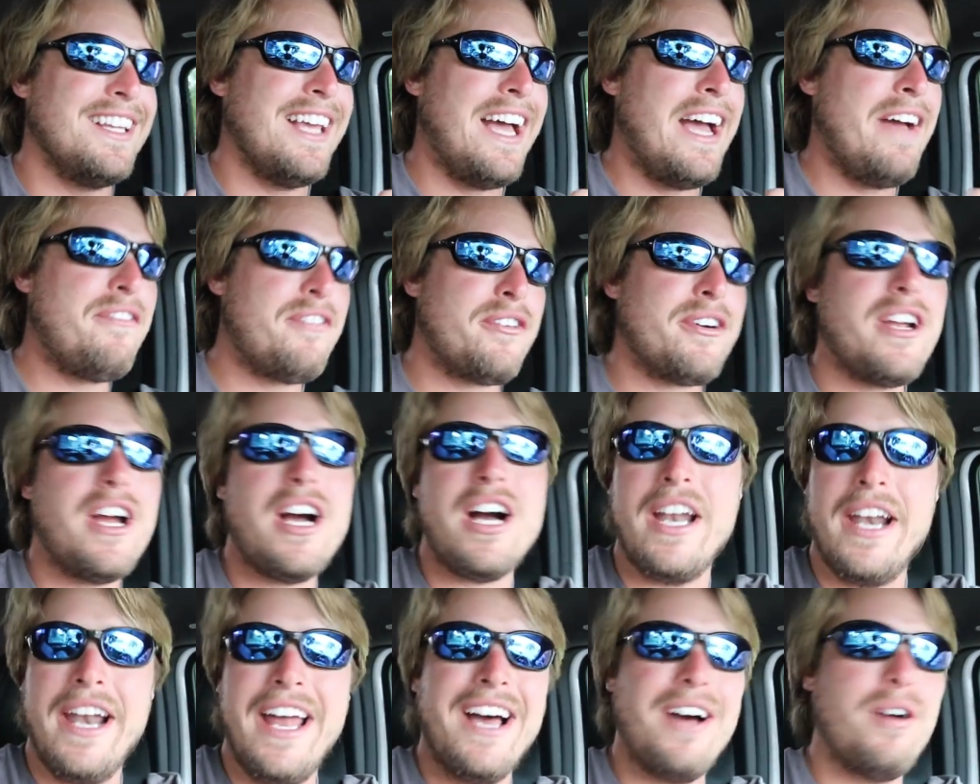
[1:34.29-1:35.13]
I
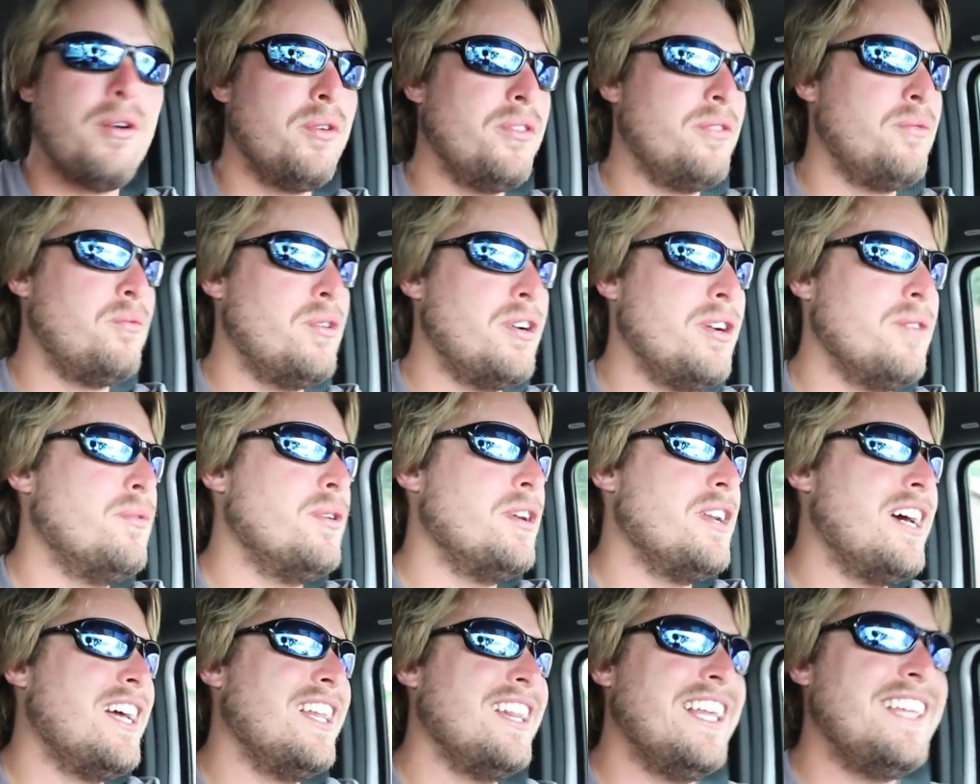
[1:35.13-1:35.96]
forgot,
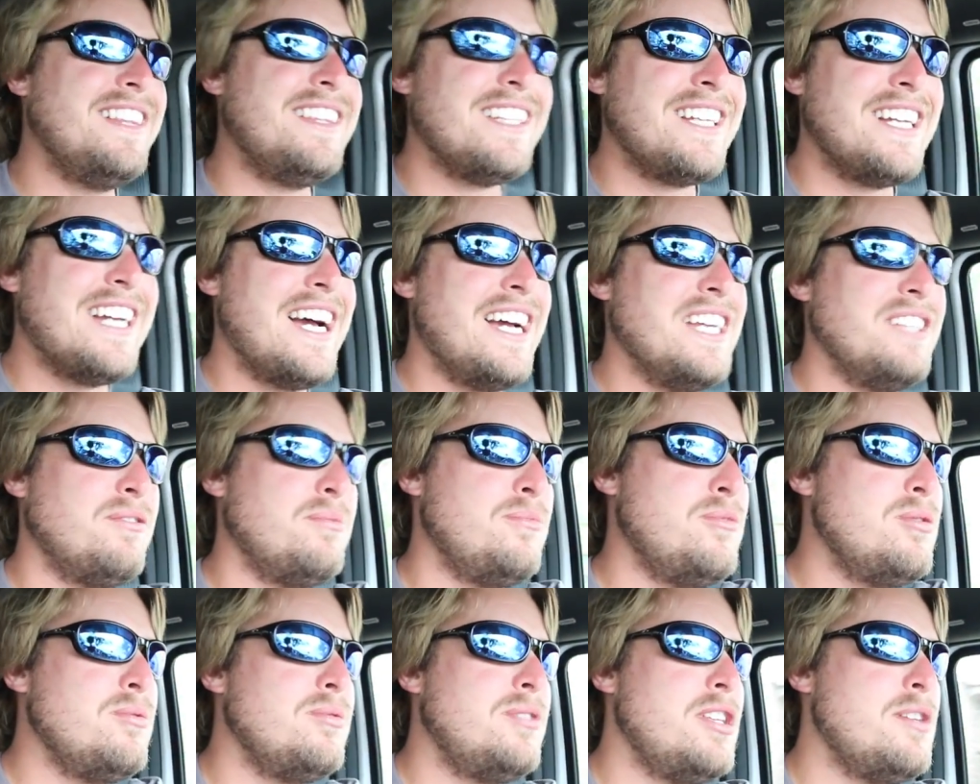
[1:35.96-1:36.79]
when I let the guys
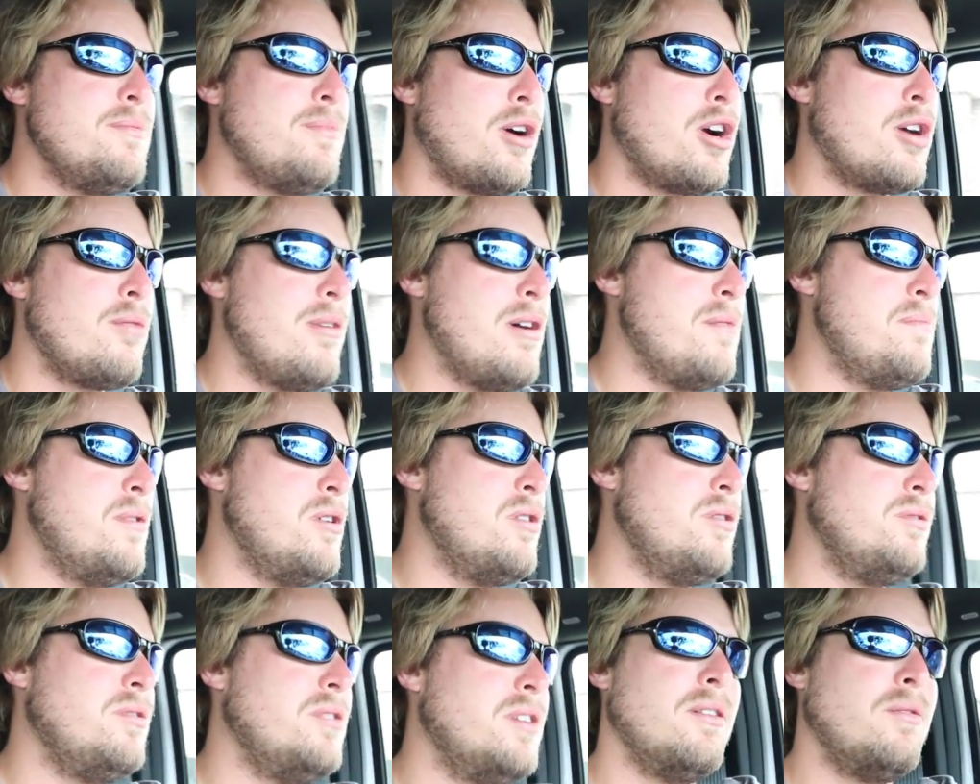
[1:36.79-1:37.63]
from UT borrow my
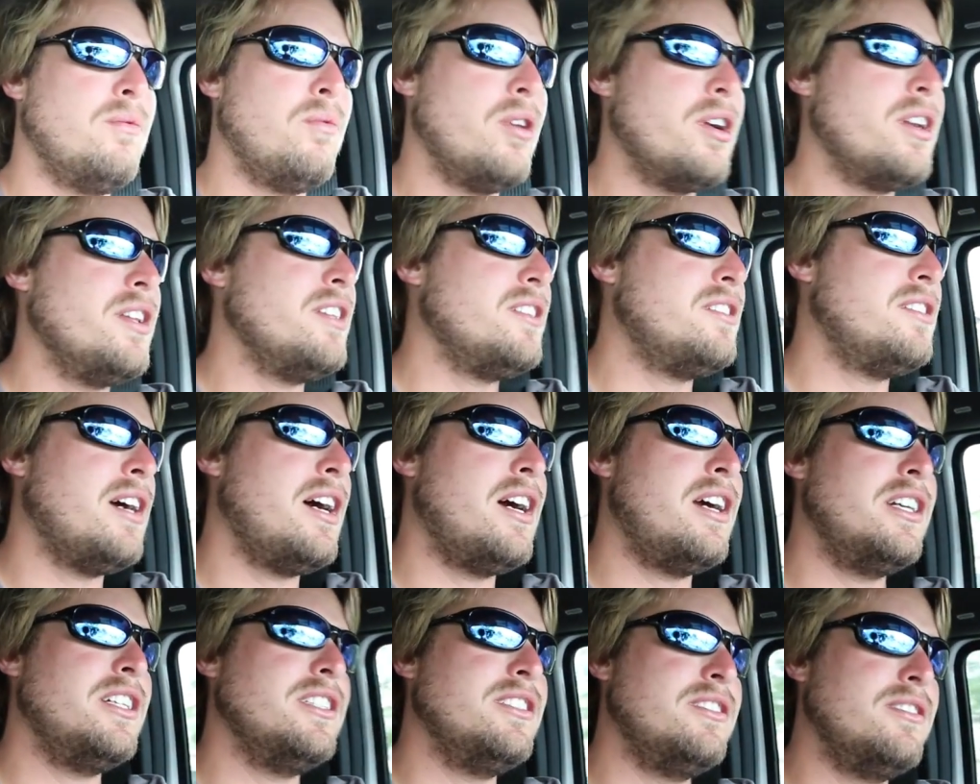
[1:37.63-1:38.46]
boat, one of the
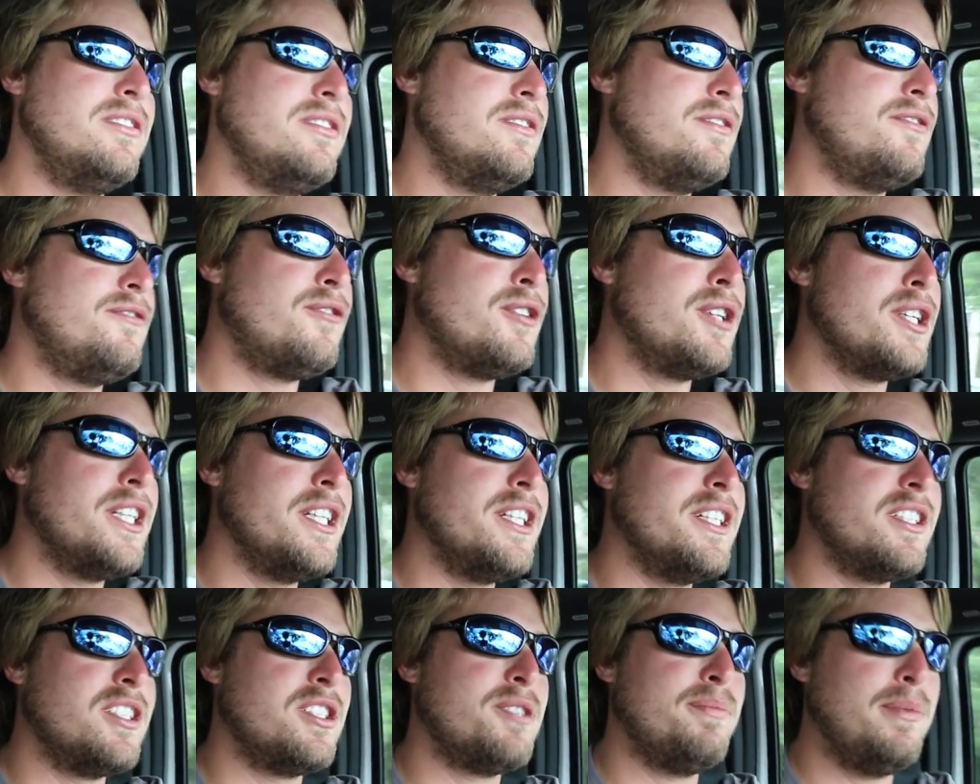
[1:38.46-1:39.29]
tires
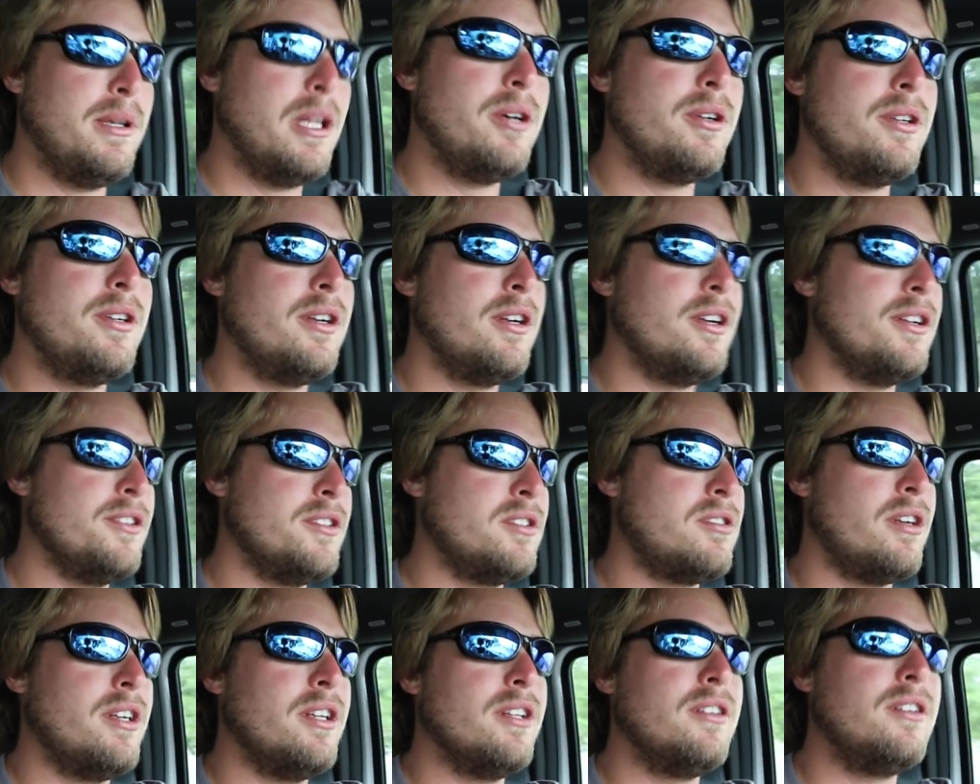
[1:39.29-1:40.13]
freaking exploded on the
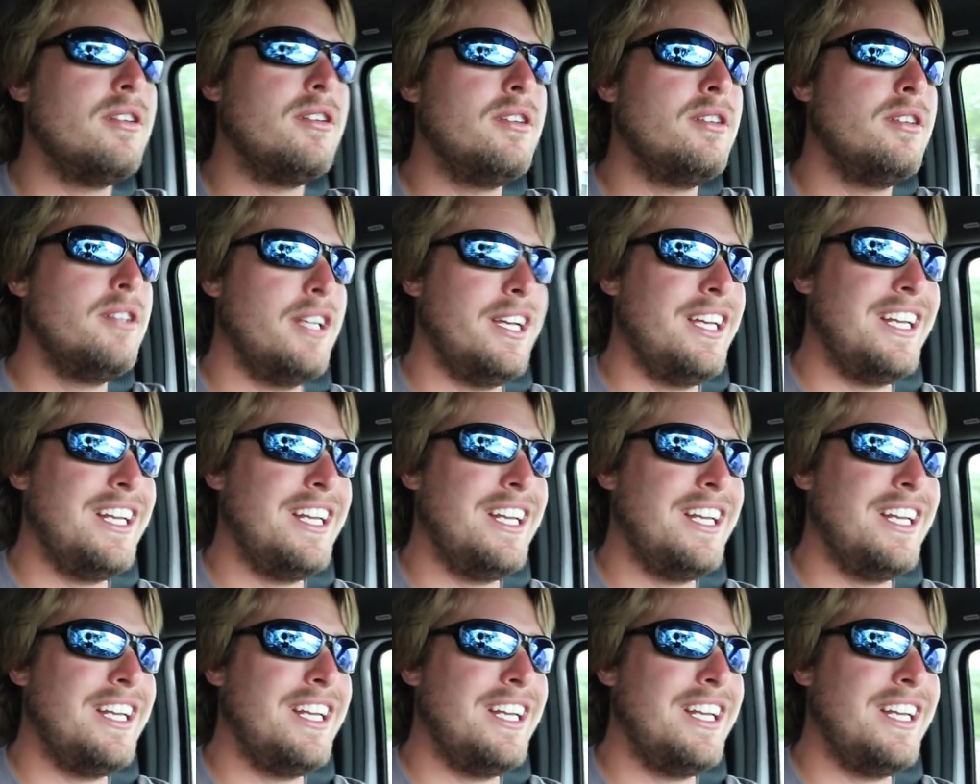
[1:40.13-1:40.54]
trailer.